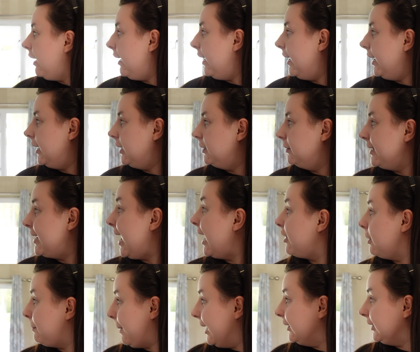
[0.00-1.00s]

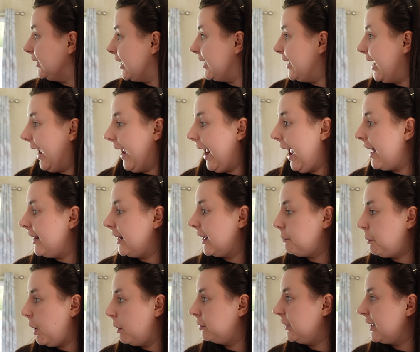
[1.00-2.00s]
The balcony, and
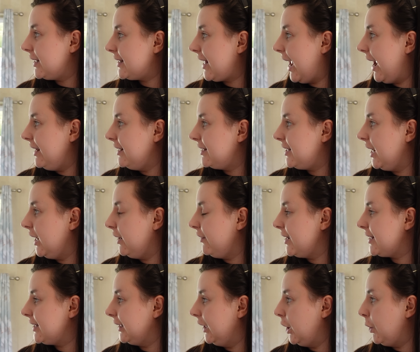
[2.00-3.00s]
I'd probably set
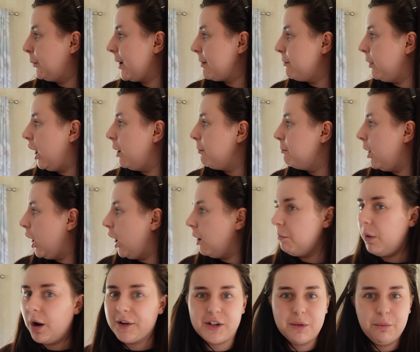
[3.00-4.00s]
interiors a little bit more
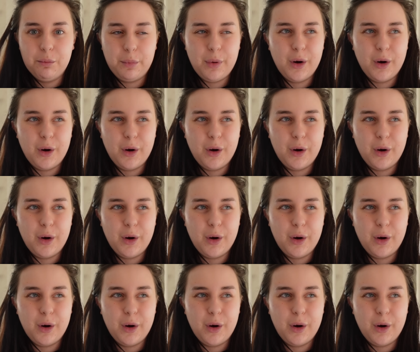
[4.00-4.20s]
modern,